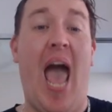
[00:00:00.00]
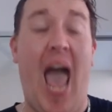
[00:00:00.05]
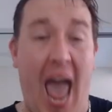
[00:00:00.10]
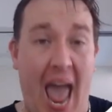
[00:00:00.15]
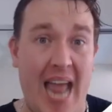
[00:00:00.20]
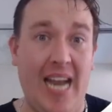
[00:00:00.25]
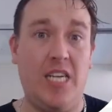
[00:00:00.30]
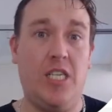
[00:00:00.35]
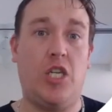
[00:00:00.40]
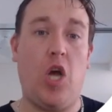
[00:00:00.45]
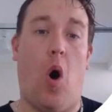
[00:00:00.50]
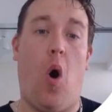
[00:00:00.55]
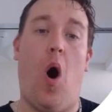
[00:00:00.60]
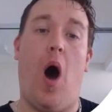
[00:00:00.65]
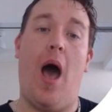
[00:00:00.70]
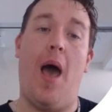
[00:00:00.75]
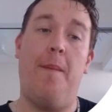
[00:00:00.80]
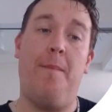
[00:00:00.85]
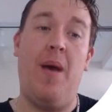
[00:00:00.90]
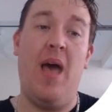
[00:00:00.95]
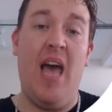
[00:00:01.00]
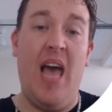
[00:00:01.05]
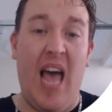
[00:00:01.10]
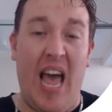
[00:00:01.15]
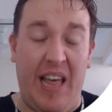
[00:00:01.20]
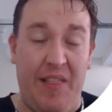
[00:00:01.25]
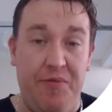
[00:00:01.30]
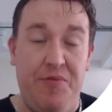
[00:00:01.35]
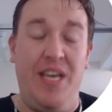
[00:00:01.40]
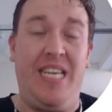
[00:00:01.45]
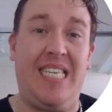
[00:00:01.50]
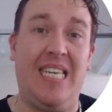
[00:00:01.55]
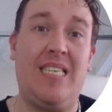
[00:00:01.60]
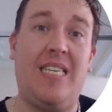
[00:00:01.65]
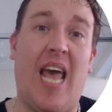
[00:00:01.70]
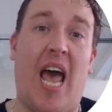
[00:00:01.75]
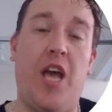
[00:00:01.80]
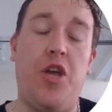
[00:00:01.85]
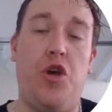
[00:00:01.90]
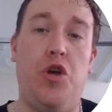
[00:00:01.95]
and time. And this is
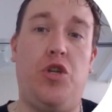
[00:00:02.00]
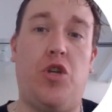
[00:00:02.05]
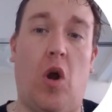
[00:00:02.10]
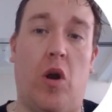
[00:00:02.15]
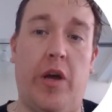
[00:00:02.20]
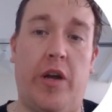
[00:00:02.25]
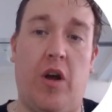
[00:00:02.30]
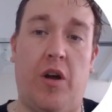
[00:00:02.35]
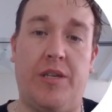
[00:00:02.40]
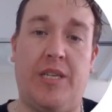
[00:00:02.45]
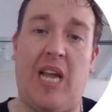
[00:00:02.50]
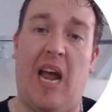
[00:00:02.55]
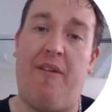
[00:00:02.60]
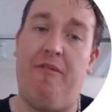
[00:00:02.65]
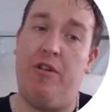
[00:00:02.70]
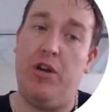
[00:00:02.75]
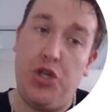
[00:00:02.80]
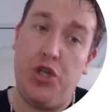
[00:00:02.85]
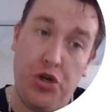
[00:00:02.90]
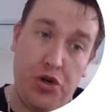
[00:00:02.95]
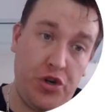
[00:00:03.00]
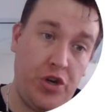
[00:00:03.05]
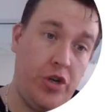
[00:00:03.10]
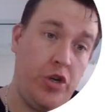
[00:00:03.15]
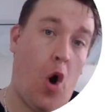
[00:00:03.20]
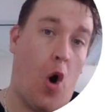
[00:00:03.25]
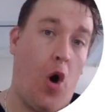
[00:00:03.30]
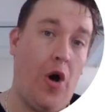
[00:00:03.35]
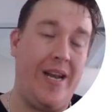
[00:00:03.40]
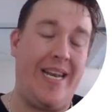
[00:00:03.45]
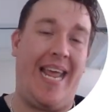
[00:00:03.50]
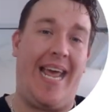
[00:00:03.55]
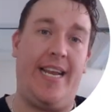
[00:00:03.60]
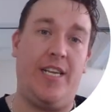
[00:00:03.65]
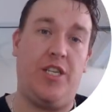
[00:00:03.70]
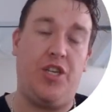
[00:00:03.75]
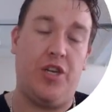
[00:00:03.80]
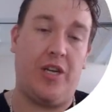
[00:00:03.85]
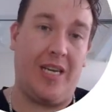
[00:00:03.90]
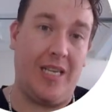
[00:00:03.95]
how you dollar cost average. You do not
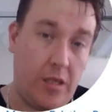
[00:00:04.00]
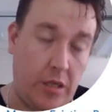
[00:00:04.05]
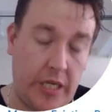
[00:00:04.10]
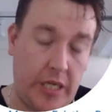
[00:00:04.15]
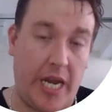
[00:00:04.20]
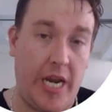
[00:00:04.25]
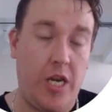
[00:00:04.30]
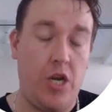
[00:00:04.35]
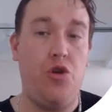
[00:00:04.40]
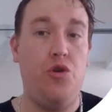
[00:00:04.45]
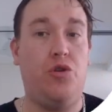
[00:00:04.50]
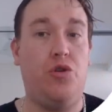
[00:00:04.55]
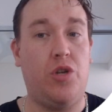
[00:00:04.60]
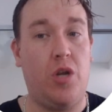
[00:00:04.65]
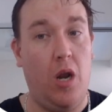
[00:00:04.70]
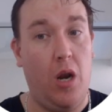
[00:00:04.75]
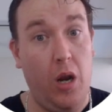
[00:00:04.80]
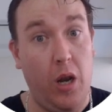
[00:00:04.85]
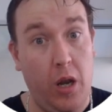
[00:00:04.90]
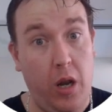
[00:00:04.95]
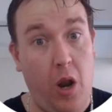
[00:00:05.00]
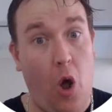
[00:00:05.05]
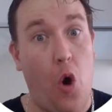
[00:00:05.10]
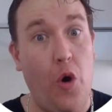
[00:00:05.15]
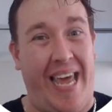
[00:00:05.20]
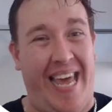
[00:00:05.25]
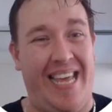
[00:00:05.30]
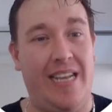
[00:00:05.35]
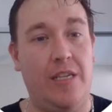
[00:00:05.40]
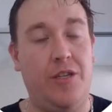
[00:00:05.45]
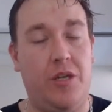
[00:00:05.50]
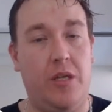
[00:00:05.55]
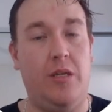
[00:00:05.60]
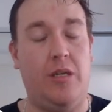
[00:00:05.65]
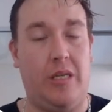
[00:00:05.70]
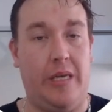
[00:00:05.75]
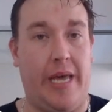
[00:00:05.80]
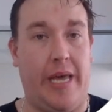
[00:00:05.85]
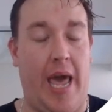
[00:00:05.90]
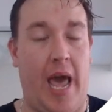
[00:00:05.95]
need to continue to log into
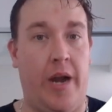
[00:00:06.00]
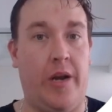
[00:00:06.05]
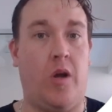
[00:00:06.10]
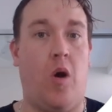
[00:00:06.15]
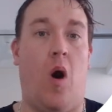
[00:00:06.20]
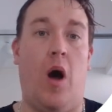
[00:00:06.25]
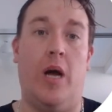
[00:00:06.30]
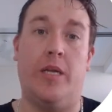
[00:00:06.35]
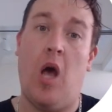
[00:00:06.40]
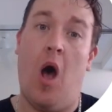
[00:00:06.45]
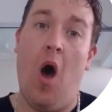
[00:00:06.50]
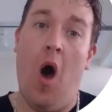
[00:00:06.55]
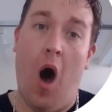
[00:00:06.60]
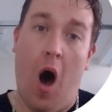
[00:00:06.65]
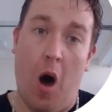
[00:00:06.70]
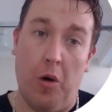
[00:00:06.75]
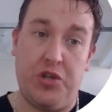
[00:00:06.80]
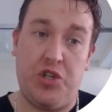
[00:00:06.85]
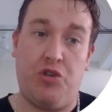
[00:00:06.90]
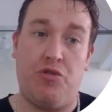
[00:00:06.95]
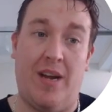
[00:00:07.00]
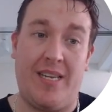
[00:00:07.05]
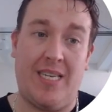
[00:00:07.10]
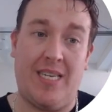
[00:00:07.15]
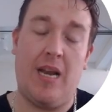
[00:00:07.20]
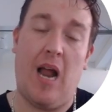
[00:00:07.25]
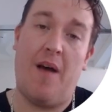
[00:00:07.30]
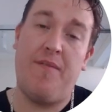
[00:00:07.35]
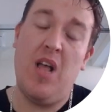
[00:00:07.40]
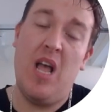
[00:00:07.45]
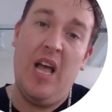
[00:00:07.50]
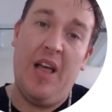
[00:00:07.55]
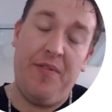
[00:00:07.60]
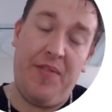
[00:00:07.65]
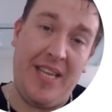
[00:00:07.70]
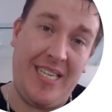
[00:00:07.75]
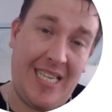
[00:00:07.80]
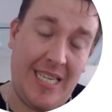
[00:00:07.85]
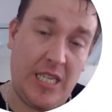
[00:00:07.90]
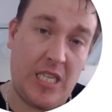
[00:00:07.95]
this account, guys. I'll stress enough,
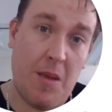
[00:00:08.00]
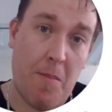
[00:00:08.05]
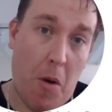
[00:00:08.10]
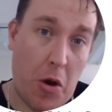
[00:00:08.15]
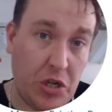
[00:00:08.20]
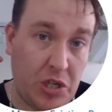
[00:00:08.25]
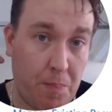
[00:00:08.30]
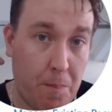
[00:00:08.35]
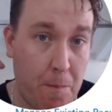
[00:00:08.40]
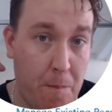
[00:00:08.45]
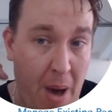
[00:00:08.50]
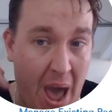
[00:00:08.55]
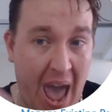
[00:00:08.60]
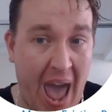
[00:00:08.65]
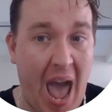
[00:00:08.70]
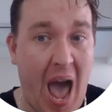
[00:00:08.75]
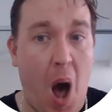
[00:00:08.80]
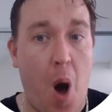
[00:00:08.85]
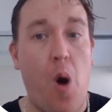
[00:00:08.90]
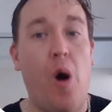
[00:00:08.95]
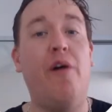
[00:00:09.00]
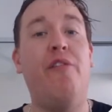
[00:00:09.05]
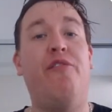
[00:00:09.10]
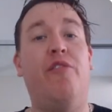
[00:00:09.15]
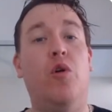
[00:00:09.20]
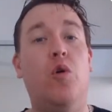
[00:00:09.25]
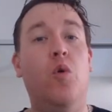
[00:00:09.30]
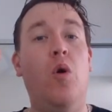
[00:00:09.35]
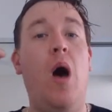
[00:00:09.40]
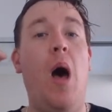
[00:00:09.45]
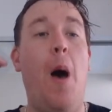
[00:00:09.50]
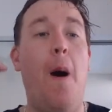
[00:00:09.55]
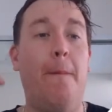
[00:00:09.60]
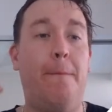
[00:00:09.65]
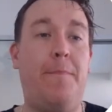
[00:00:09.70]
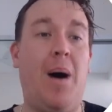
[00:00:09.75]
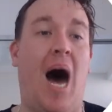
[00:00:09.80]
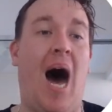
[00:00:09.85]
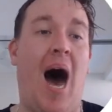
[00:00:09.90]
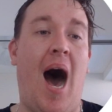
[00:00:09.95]
this is the most powerful
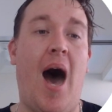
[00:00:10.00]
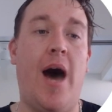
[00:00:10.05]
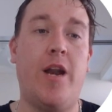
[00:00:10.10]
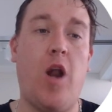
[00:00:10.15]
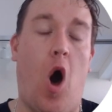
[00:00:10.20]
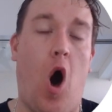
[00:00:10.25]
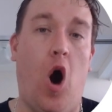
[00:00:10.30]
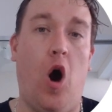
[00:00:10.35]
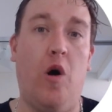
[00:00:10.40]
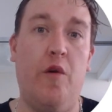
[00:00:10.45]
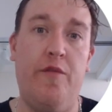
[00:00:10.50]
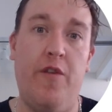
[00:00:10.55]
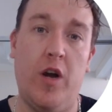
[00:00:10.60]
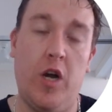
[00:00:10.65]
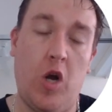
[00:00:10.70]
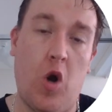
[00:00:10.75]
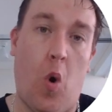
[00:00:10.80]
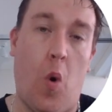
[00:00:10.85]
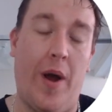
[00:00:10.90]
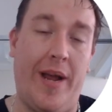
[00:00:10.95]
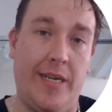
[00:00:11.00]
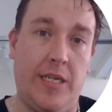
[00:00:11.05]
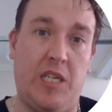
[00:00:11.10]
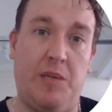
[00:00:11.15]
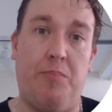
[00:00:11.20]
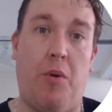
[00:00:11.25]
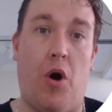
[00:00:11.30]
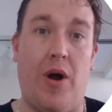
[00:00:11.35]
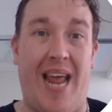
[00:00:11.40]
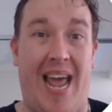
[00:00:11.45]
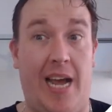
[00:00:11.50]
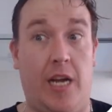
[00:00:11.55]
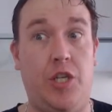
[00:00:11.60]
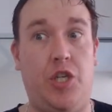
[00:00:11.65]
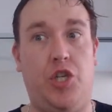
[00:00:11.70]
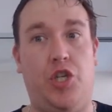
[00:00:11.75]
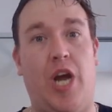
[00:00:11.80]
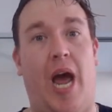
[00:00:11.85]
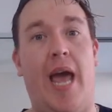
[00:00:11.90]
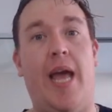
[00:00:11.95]
part of Coinspot
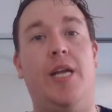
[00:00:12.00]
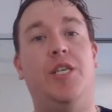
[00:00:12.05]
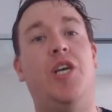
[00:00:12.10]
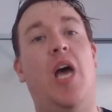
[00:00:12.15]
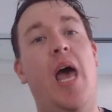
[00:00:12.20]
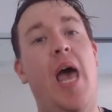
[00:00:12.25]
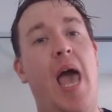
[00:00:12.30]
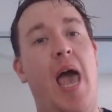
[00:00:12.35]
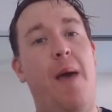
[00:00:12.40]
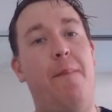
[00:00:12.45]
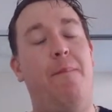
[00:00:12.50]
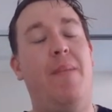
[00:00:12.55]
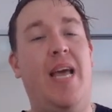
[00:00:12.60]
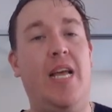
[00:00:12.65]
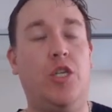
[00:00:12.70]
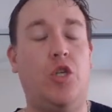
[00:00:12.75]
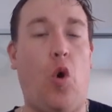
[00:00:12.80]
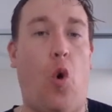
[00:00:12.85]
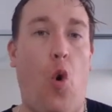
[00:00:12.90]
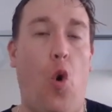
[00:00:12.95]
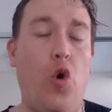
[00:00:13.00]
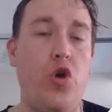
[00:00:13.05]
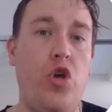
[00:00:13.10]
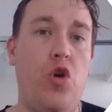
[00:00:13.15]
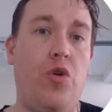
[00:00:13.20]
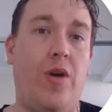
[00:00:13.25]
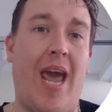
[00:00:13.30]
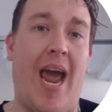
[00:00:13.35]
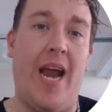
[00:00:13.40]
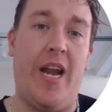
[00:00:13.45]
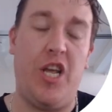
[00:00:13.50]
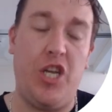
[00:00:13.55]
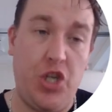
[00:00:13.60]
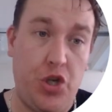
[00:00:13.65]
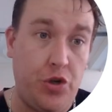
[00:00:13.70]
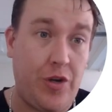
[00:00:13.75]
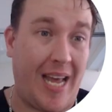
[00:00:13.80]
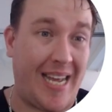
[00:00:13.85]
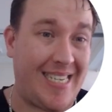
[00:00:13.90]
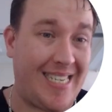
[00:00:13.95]
Exchange. It means all you get is
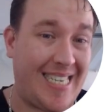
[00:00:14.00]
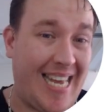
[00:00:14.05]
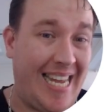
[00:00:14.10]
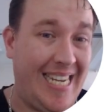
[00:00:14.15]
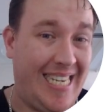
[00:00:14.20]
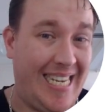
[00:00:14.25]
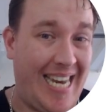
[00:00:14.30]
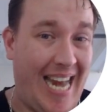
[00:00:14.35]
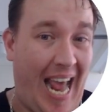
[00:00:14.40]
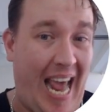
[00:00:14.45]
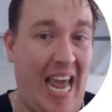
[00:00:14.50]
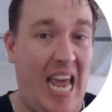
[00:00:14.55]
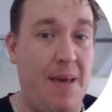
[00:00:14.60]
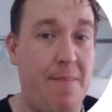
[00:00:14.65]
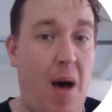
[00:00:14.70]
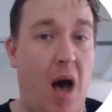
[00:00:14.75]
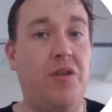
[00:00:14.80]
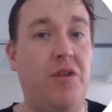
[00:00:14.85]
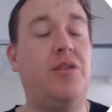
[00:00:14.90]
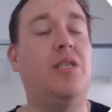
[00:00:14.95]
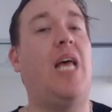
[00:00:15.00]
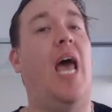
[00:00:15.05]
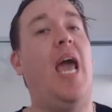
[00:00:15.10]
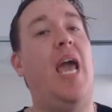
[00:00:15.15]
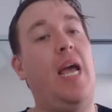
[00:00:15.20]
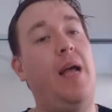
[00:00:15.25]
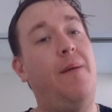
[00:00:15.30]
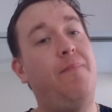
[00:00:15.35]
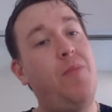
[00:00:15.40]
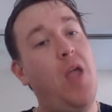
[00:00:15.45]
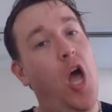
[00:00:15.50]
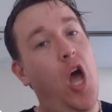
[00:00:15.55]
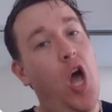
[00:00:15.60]
you get sent an email saying